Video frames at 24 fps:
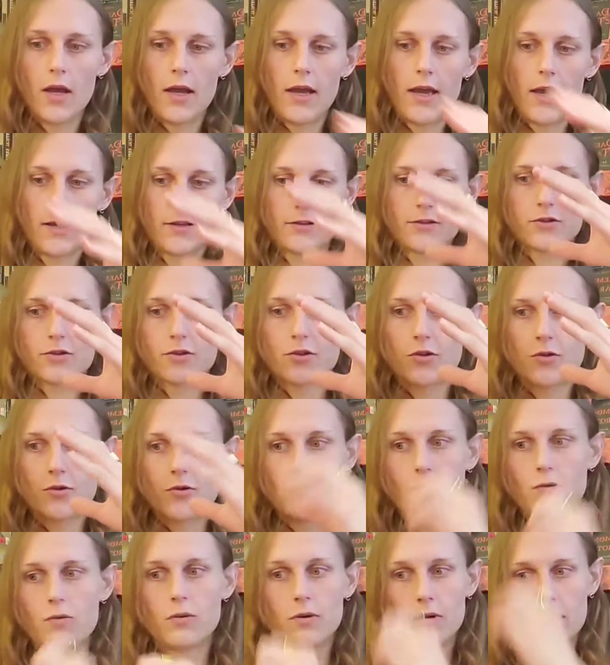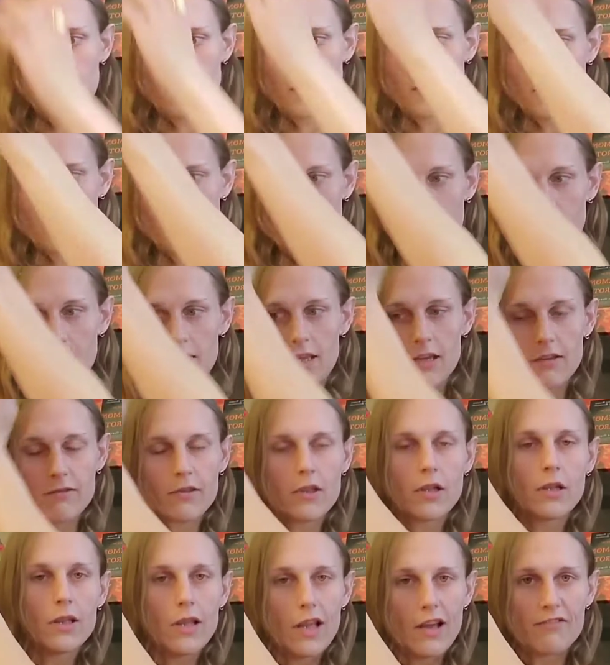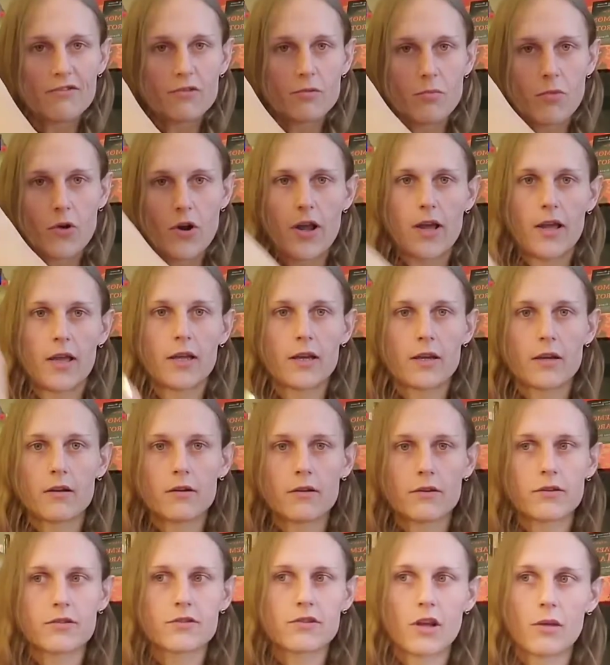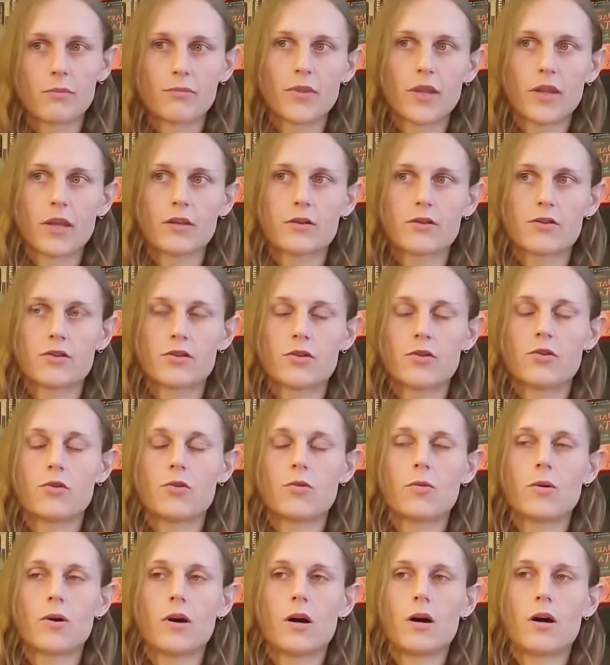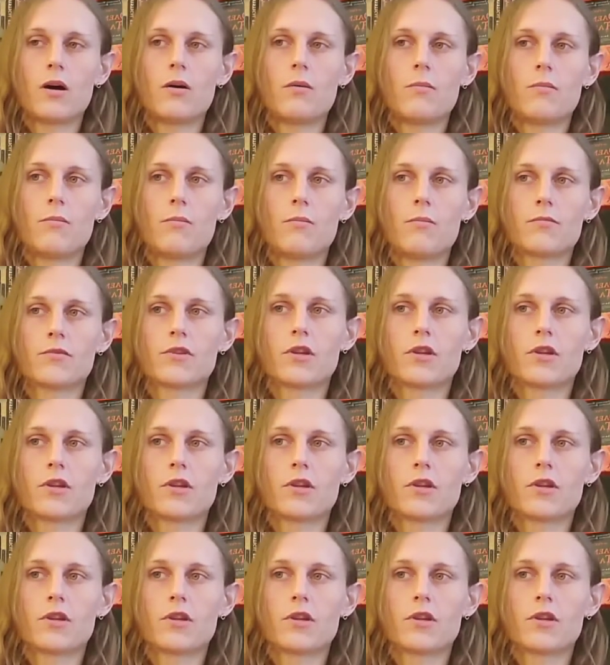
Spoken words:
It's to give the left brain something to,